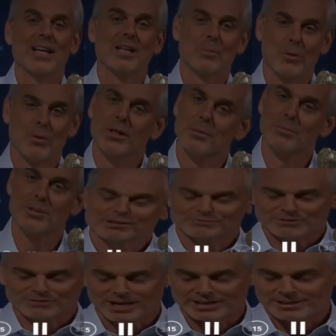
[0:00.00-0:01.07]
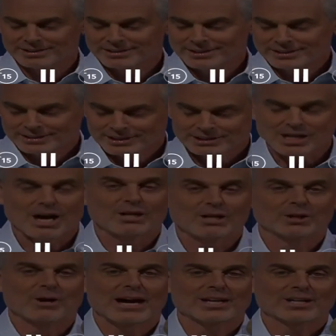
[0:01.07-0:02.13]
Williams, they're fine. Calling
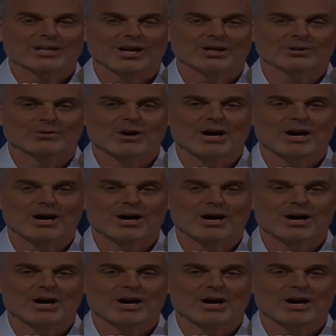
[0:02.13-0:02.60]
right, calling wrong on